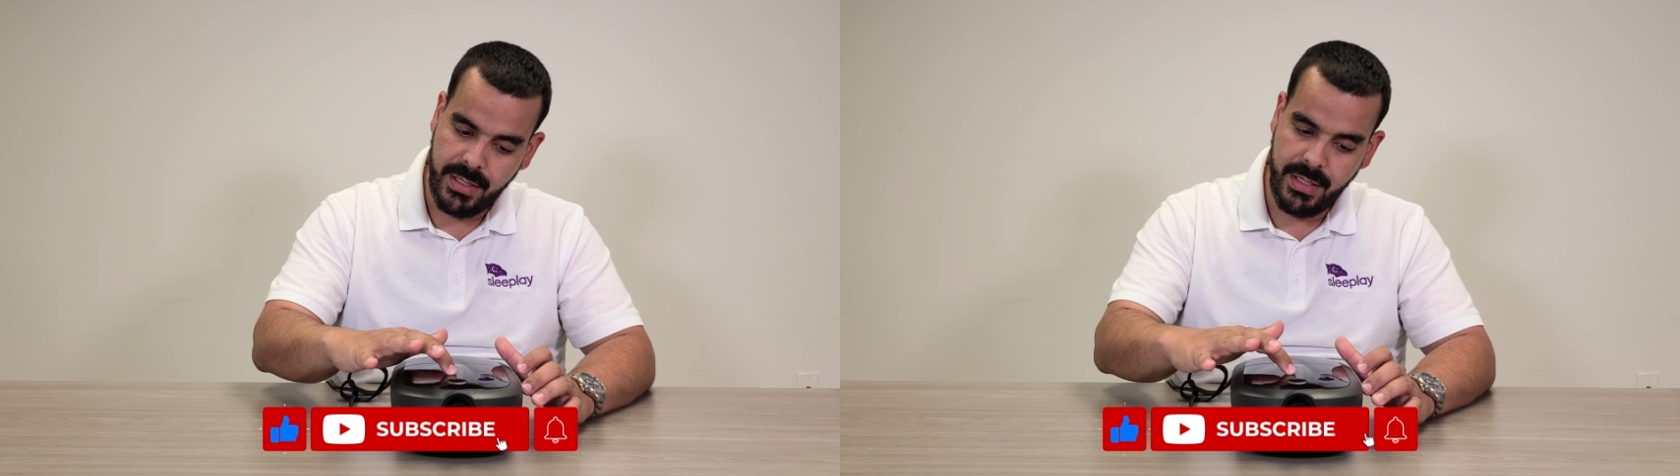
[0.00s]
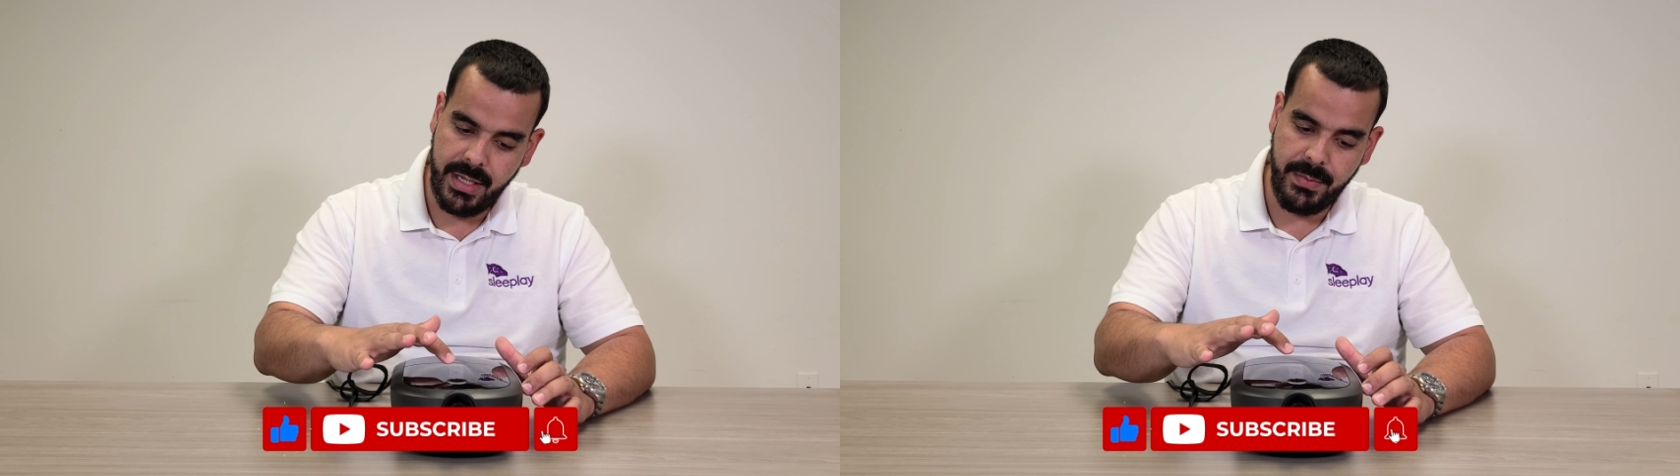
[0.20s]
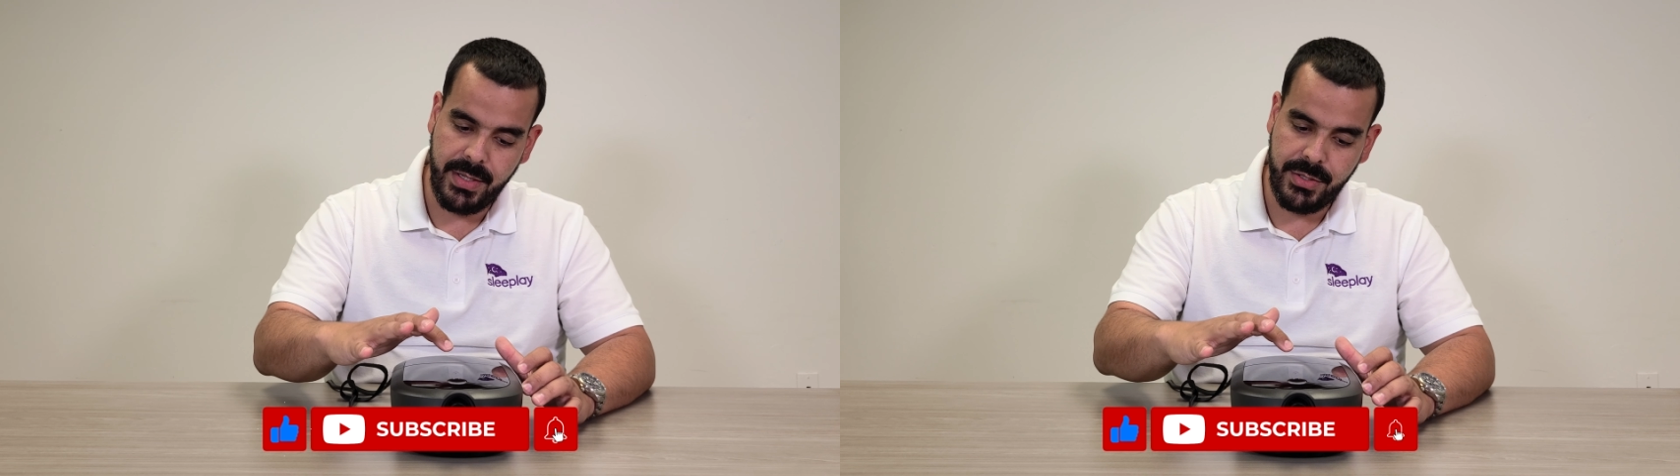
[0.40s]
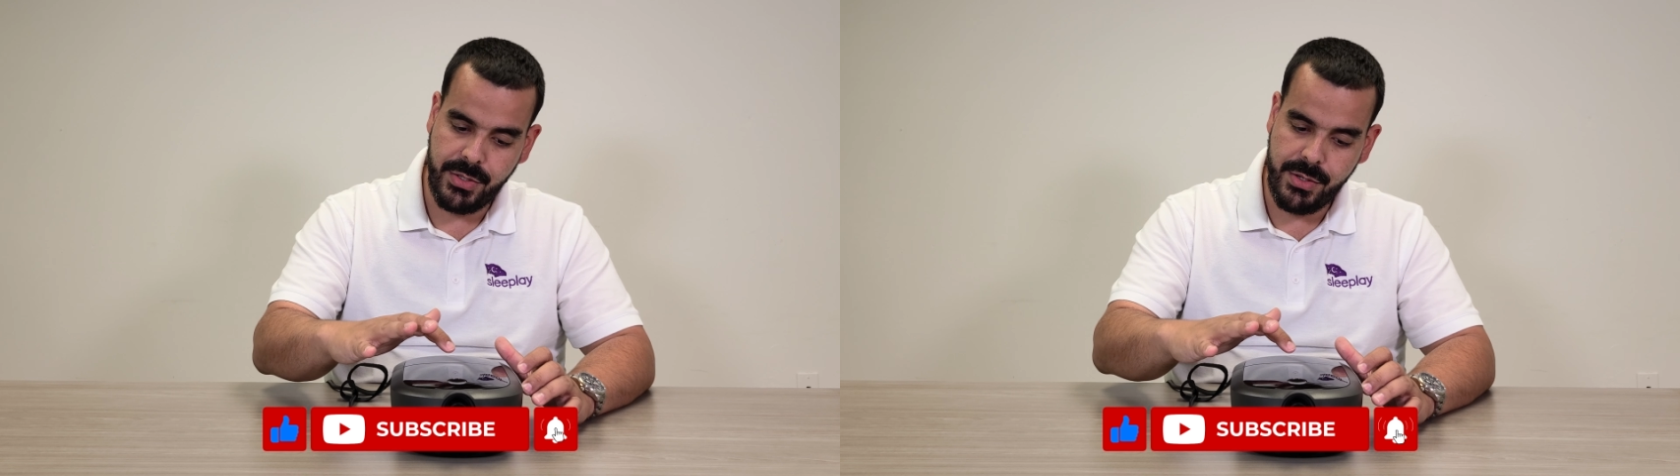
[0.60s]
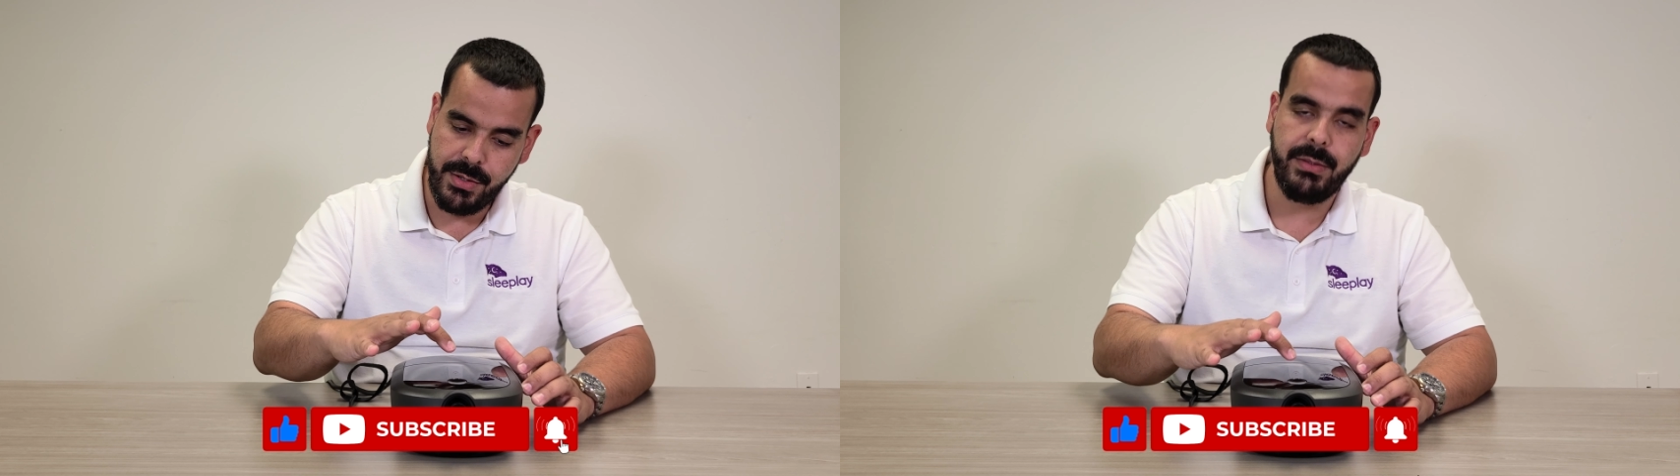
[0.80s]
you gotta make
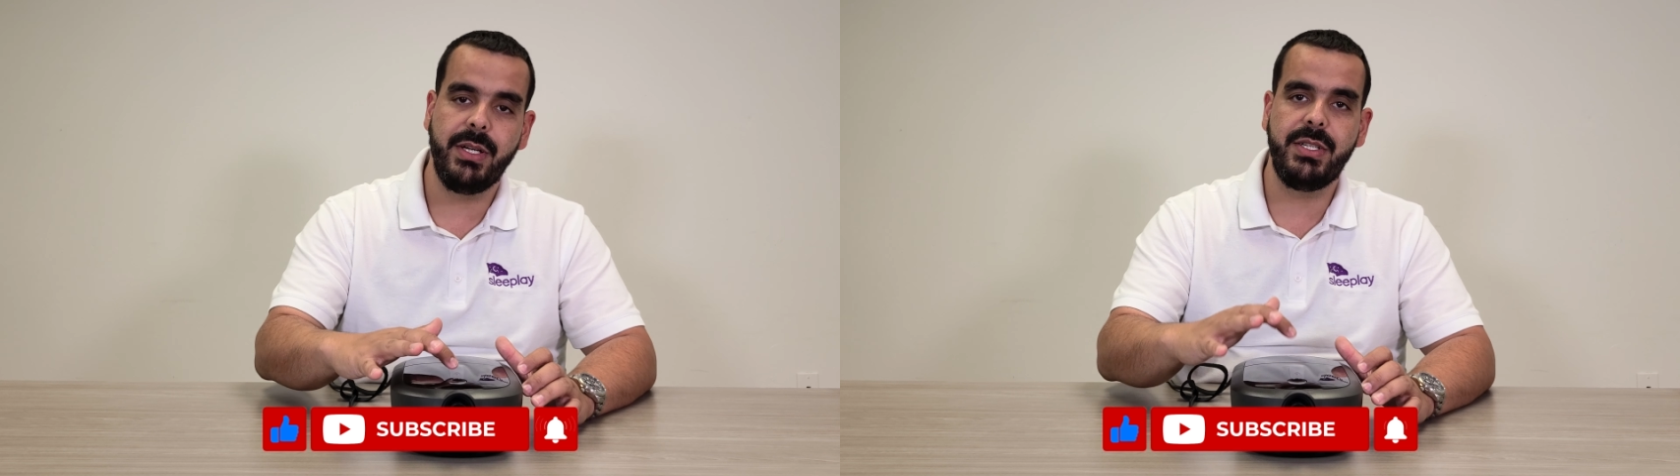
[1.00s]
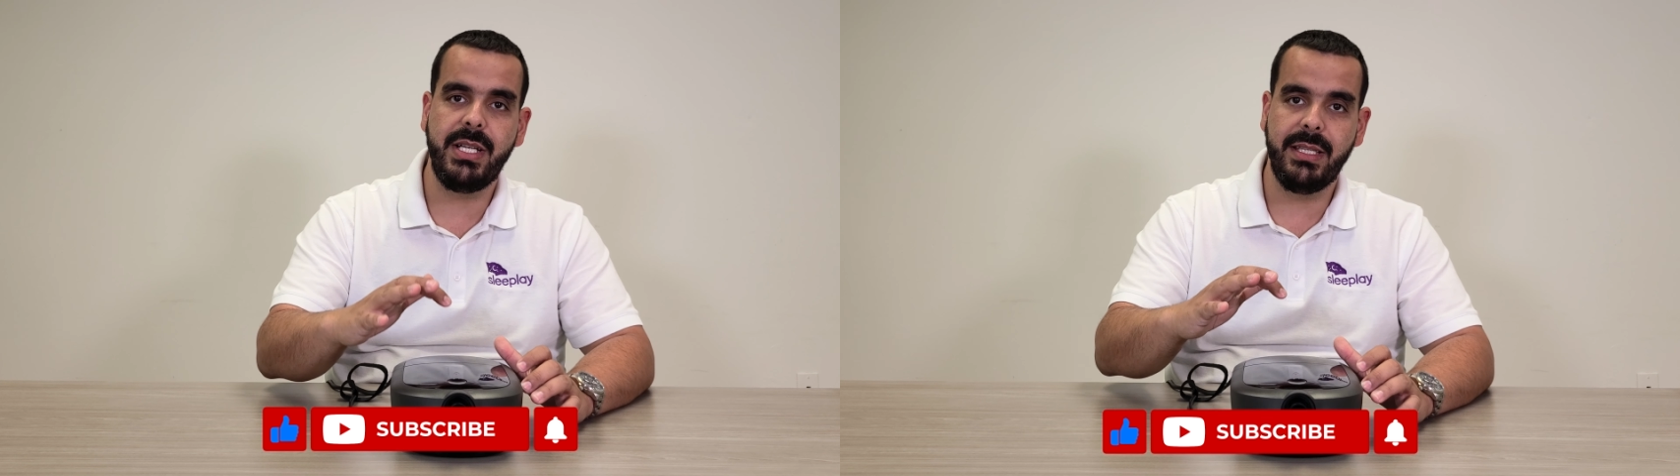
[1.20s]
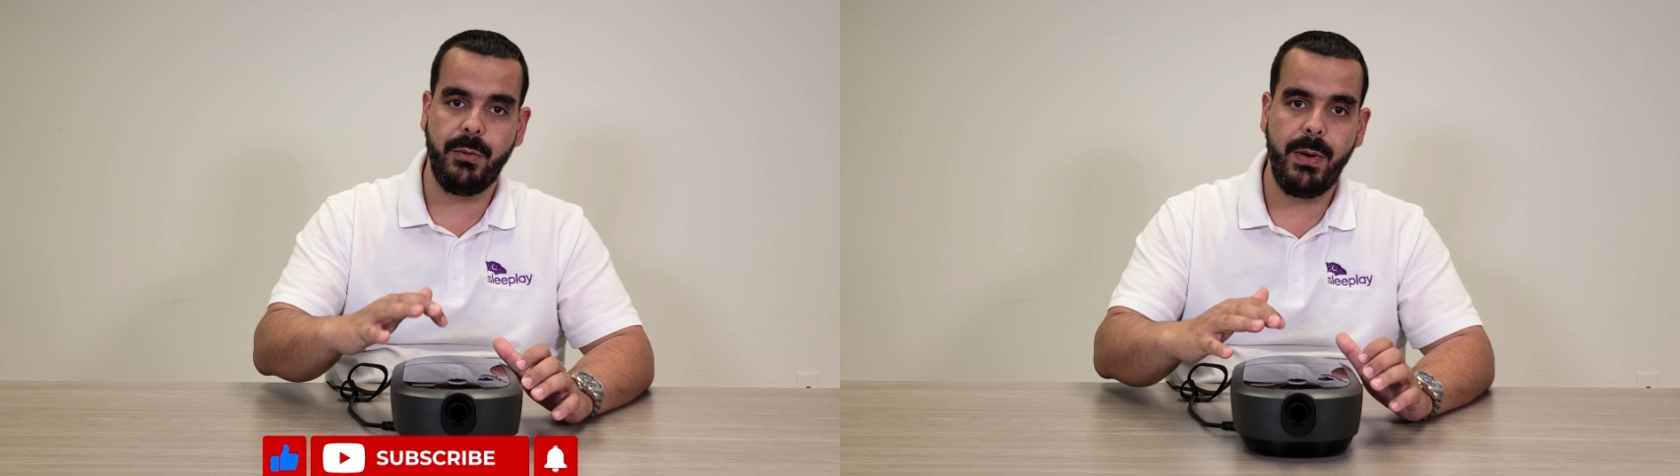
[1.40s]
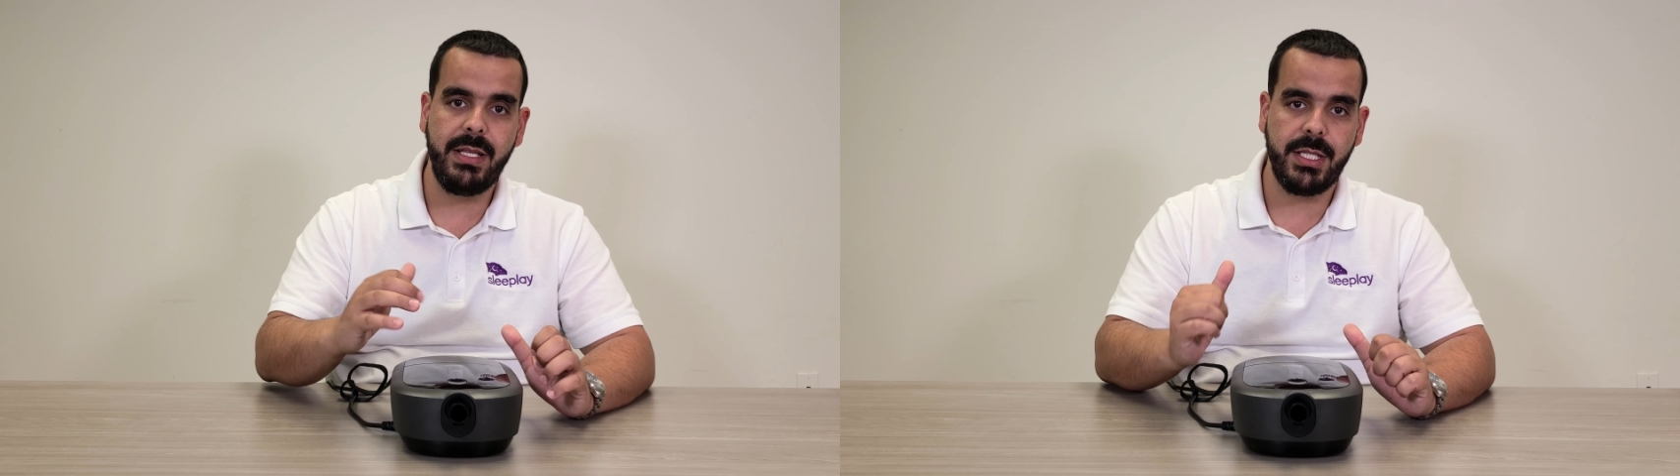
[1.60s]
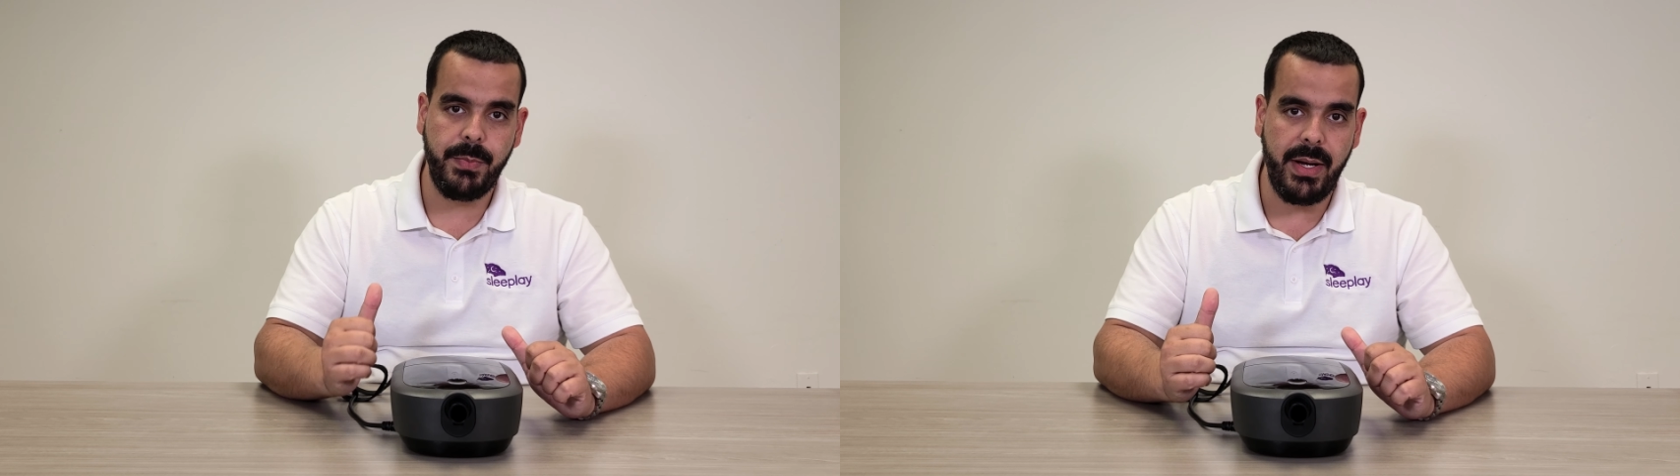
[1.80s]
sure you're touching in the
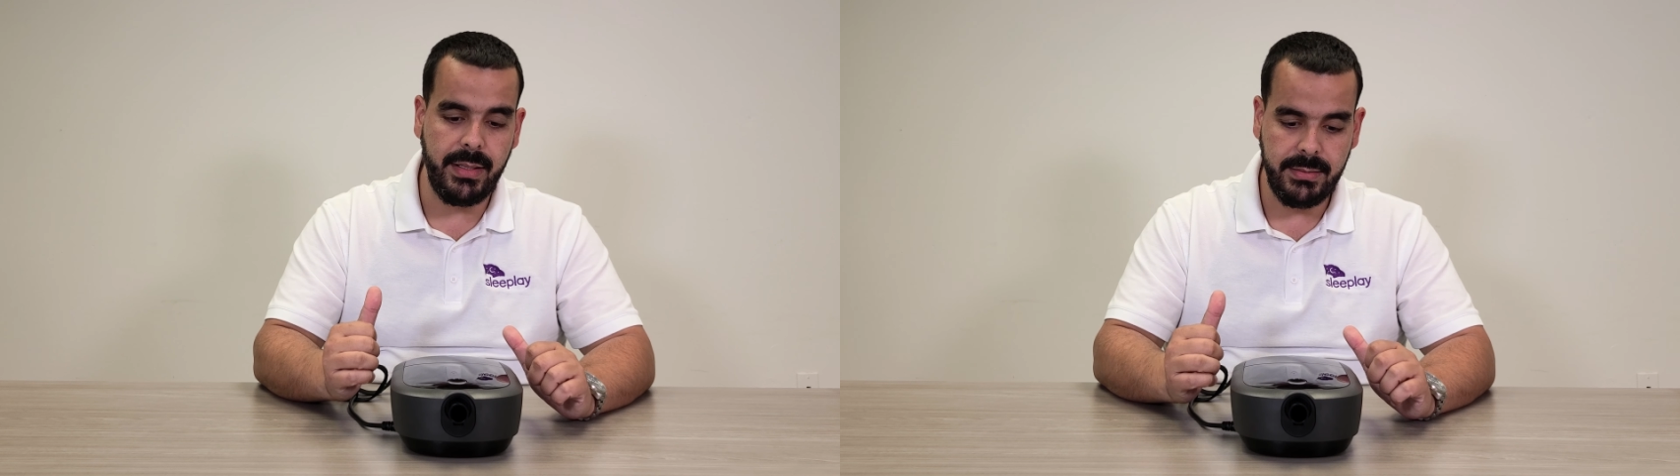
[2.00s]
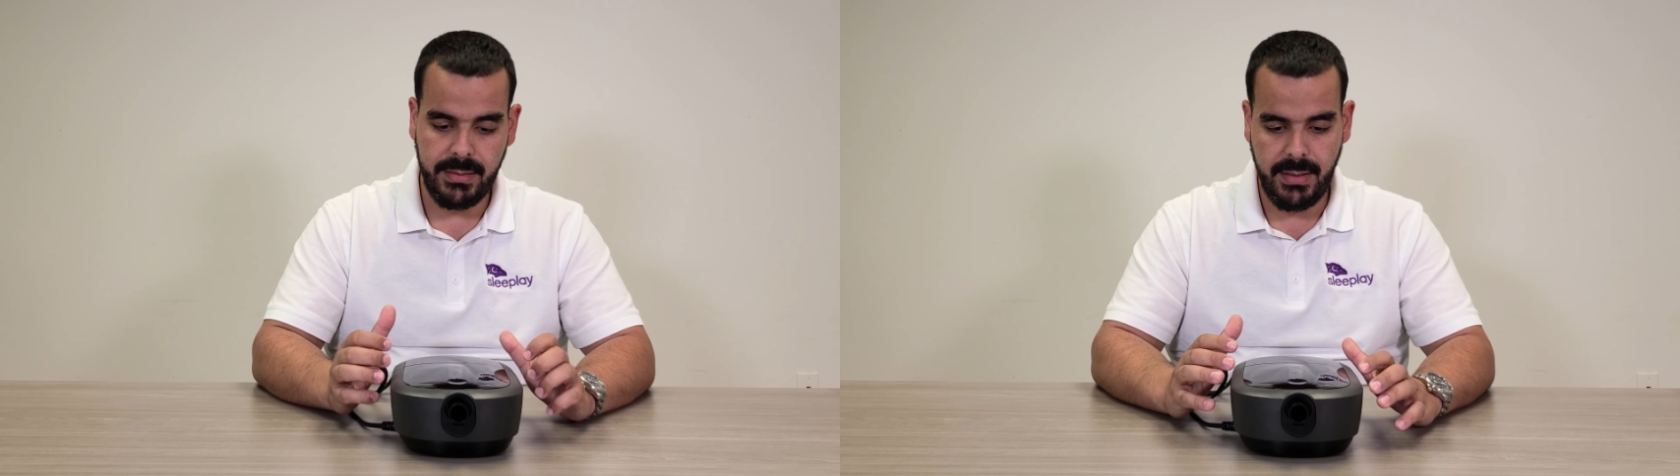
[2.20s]
right spot.